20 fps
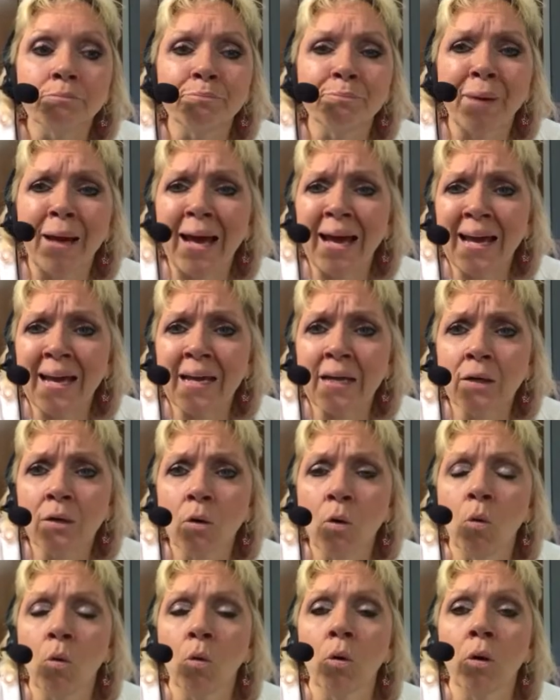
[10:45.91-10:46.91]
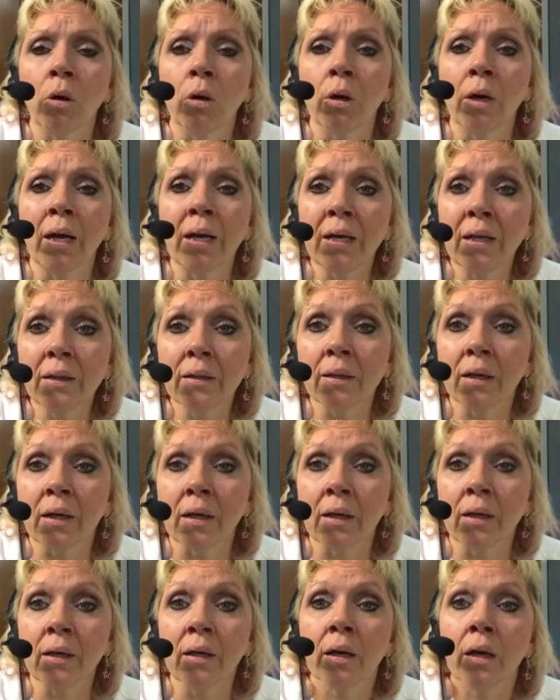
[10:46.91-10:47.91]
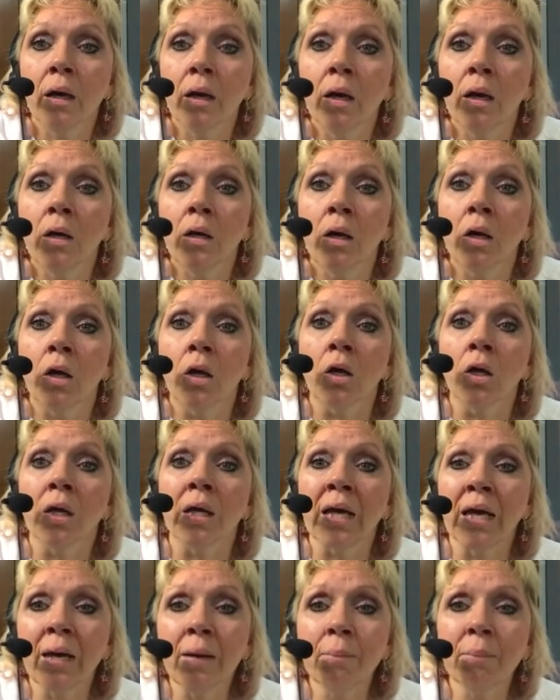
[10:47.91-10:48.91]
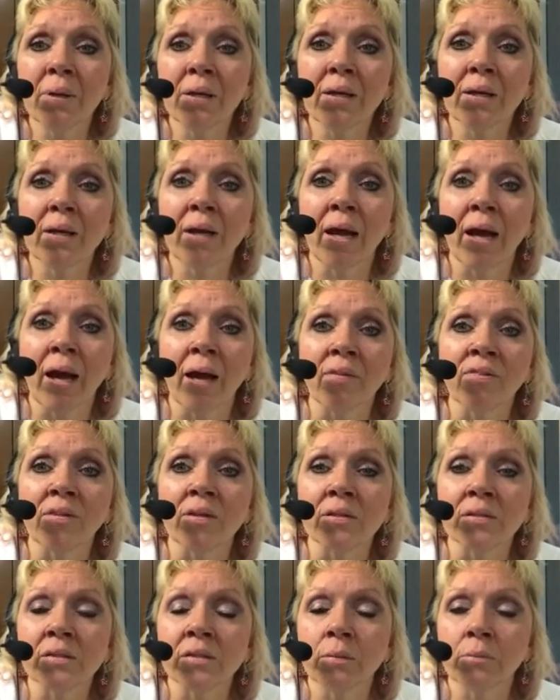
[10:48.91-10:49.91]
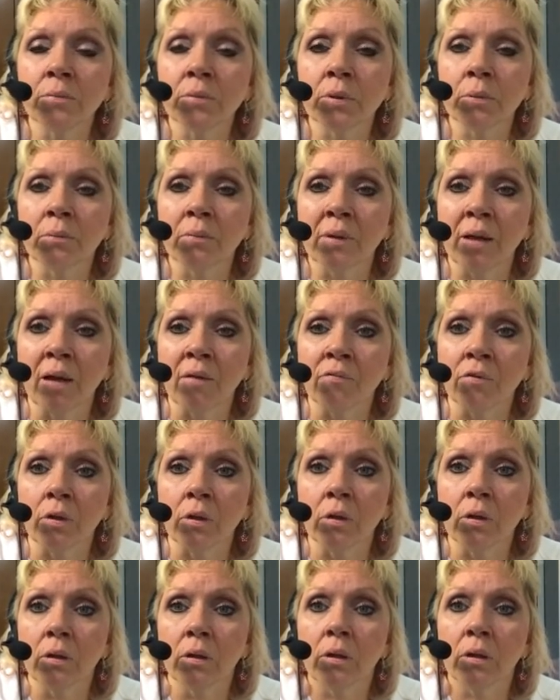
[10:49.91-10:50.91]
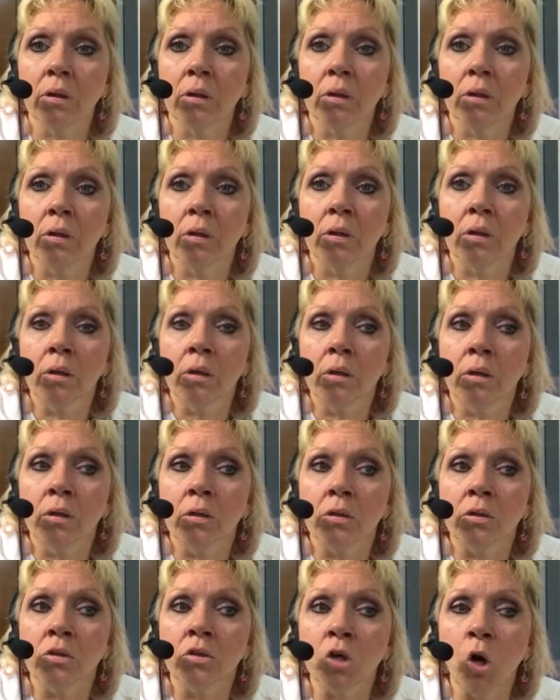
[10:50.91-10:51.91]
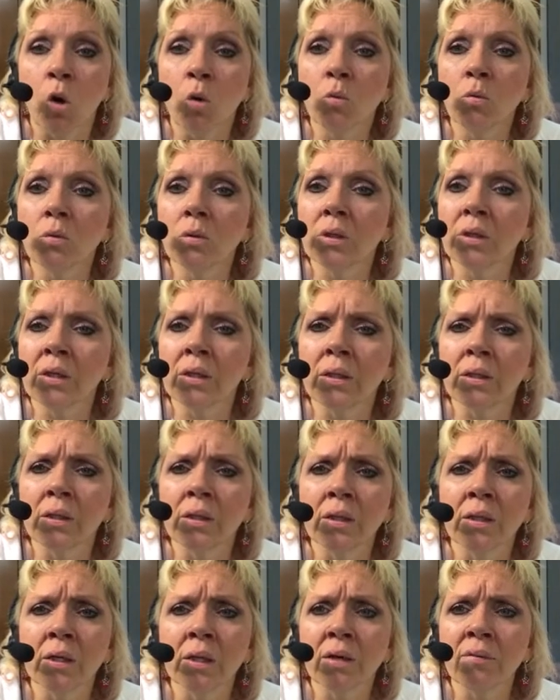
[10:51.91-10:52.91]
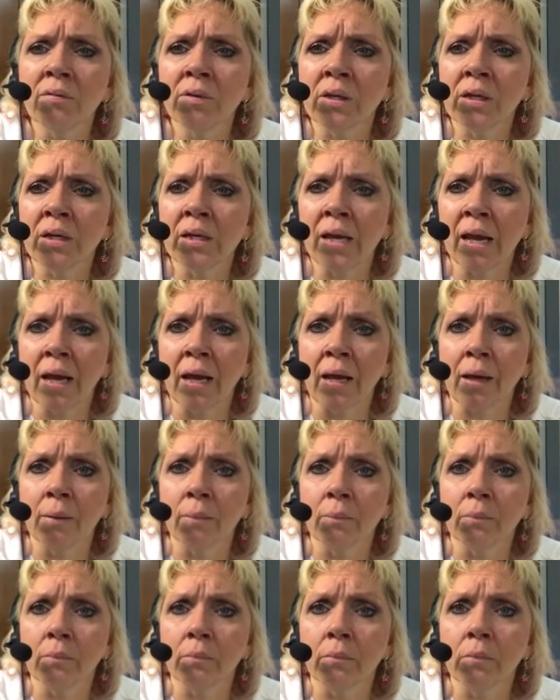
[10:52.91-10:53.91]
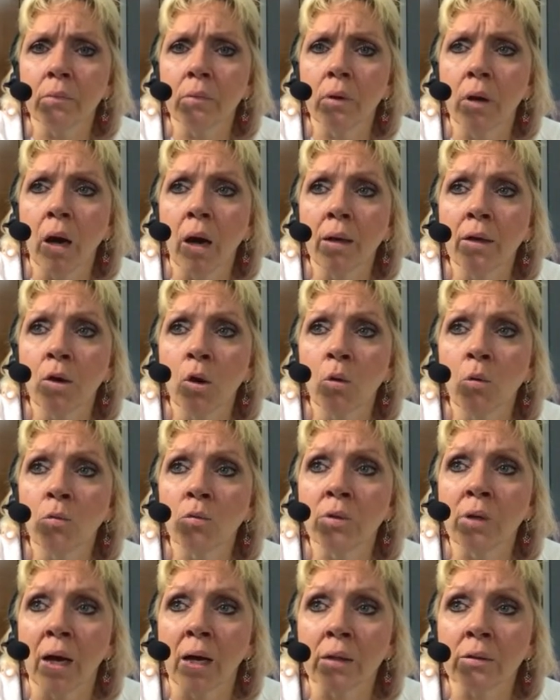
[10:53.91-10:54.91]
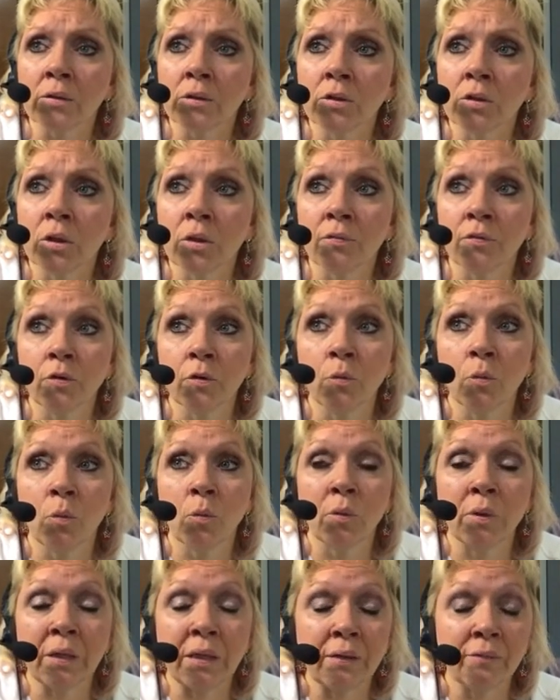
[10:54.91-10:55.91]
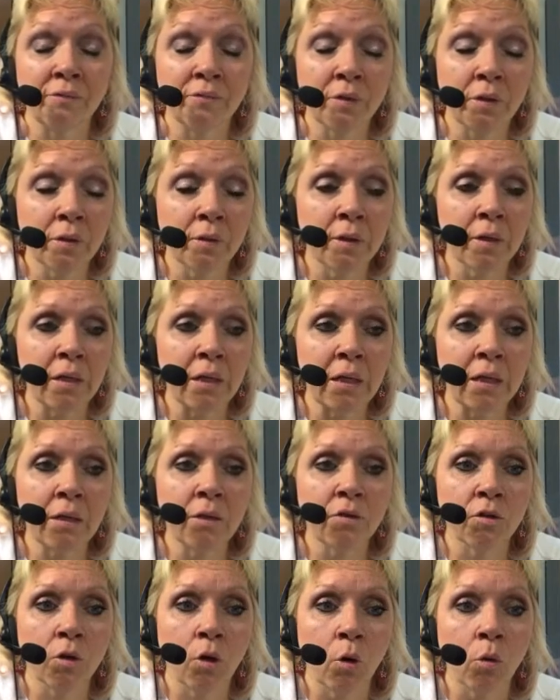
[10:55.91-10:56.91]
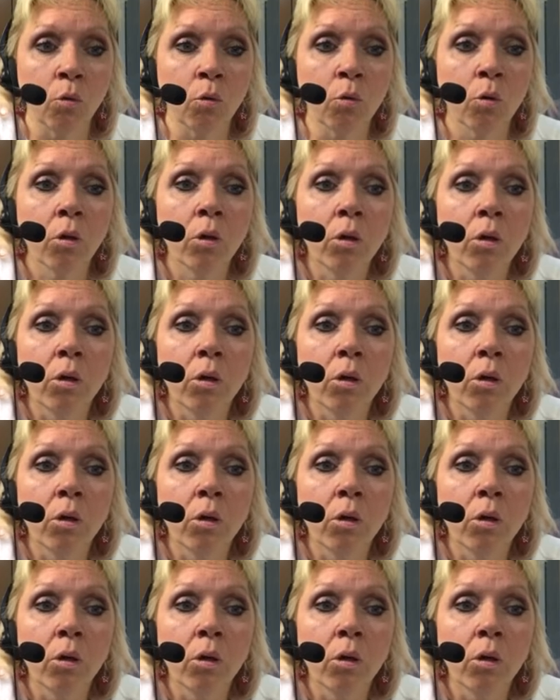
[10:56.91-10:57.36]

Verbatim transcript: pain or anything, keep it at the symptom level. Don't give it a name. I know, doctor, if you feel the need to go